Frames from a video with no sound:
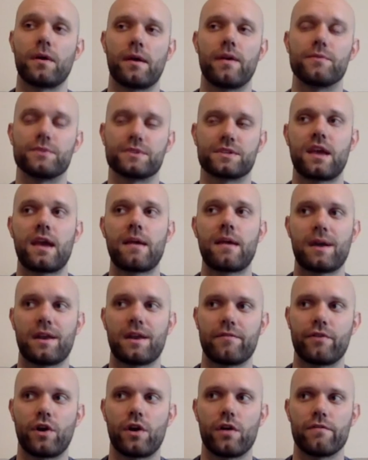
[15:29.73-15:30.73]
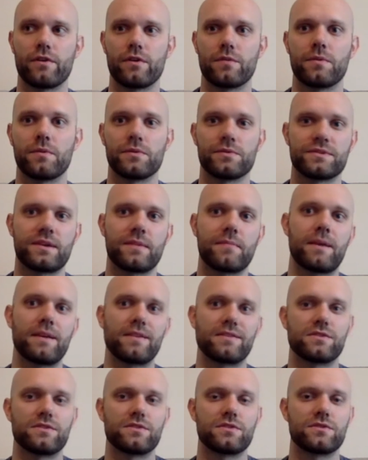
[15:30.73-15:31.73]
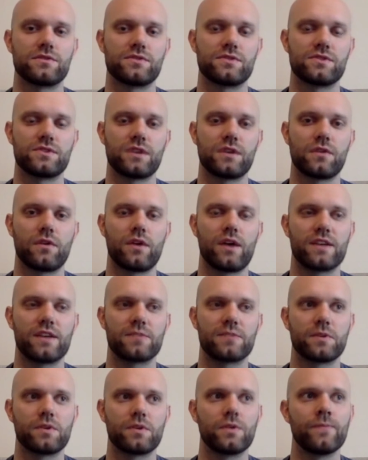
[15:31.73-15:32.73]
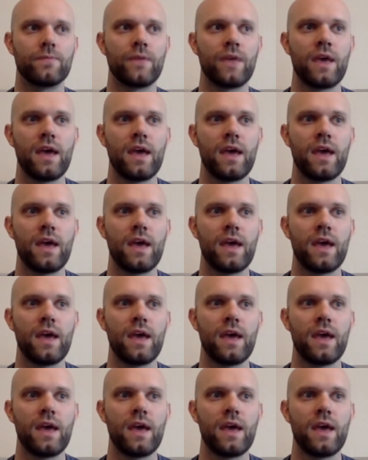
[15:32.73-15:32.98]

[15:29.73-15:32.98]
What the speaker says: came out of Harvard, but it was at Massachusetts General Hospital.